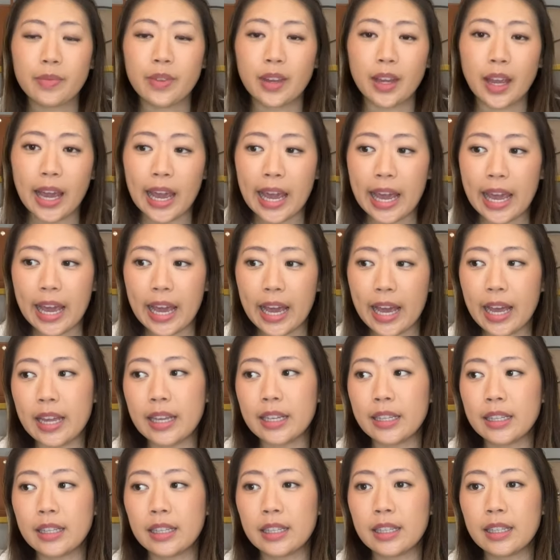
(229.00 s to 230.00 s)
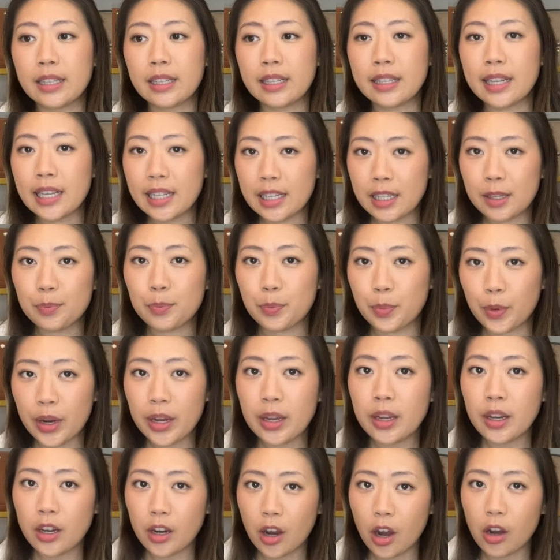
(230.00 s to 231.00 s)
And let's
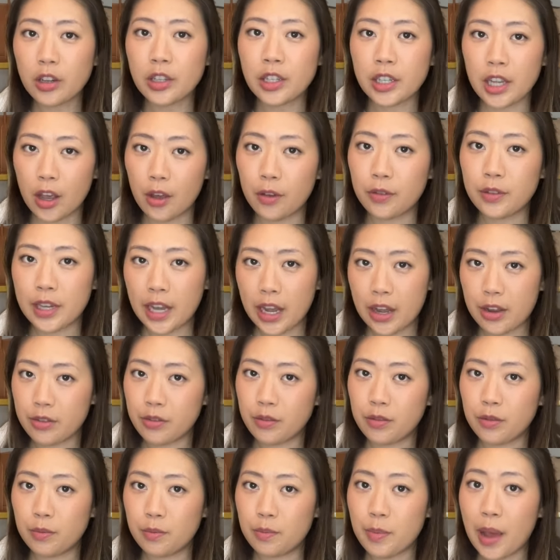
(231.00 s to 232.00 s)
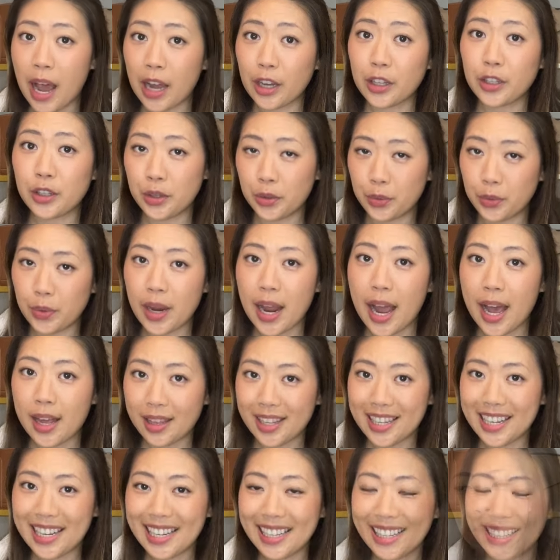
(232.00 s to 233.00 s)
bring ourselves down back to
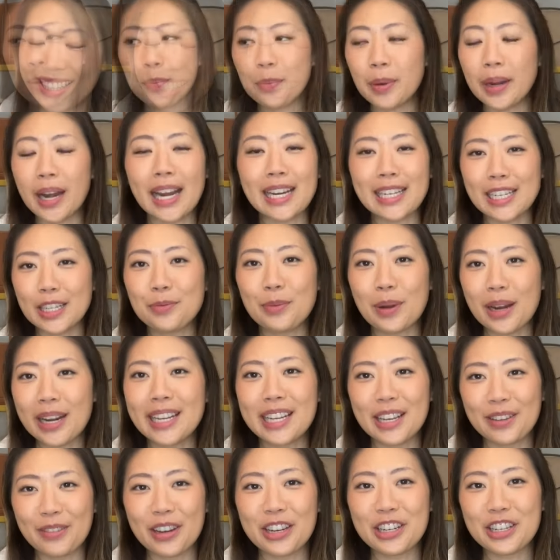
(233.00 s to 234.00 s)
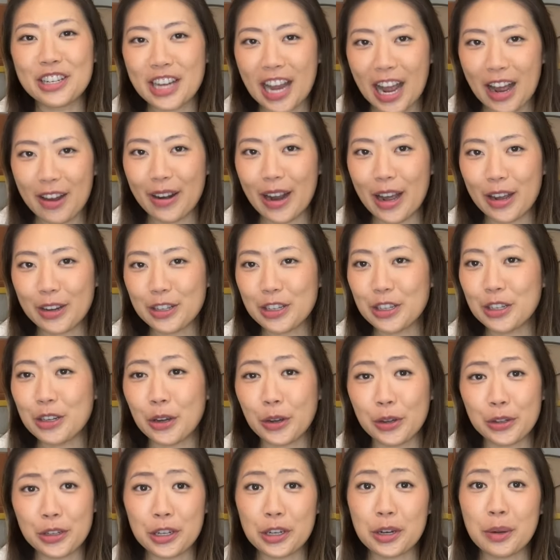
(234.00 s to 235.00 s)
reality. But I did want to give a shout out to
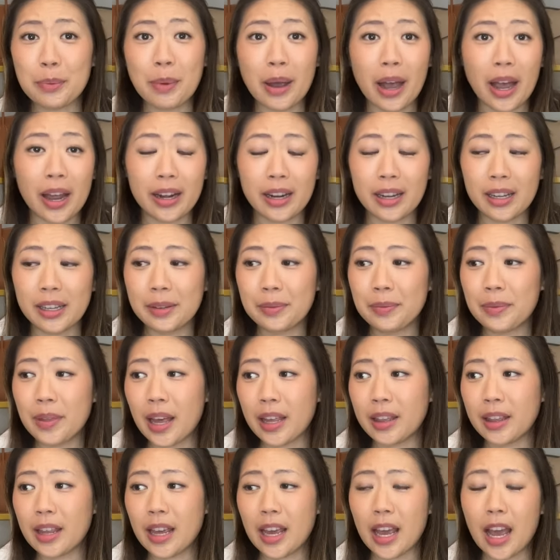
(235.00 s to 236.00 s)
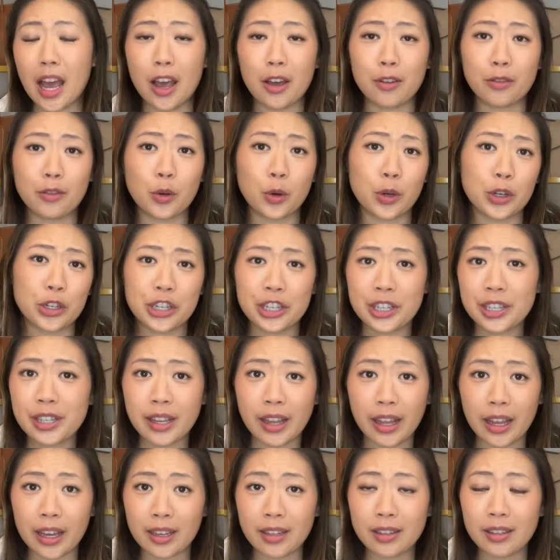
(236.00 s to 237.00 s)
Dolce Gabbana that they have gorgeous
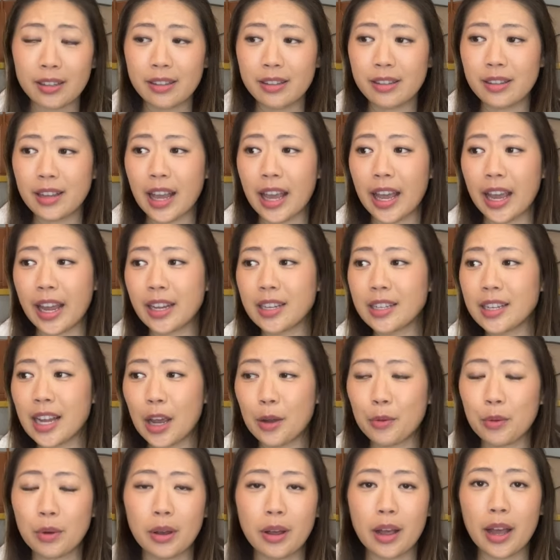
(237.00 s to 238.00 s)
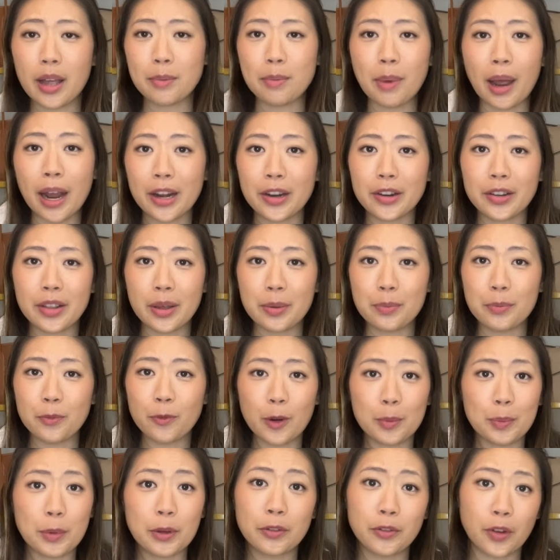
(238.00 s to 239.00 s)
things and I will admire them
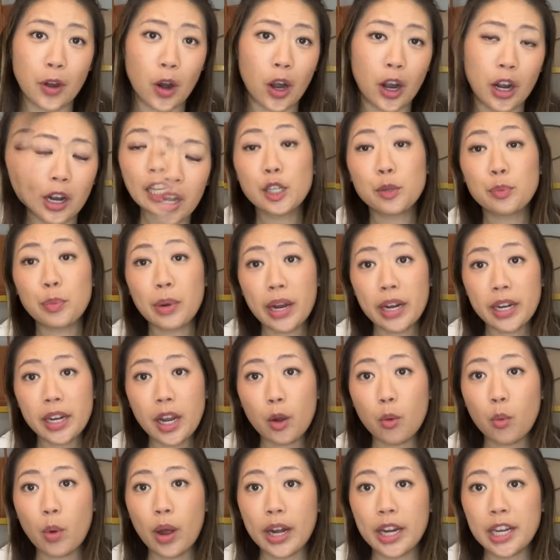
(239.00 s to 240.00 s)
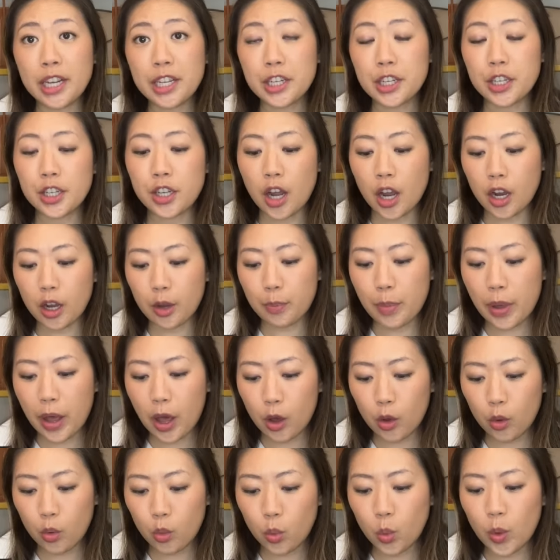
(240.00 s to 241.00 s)
from afar. next brand I wanted to talk
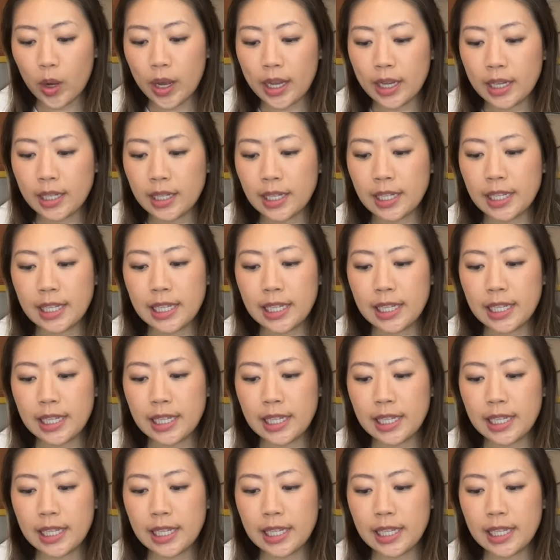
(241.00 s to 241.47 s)
about was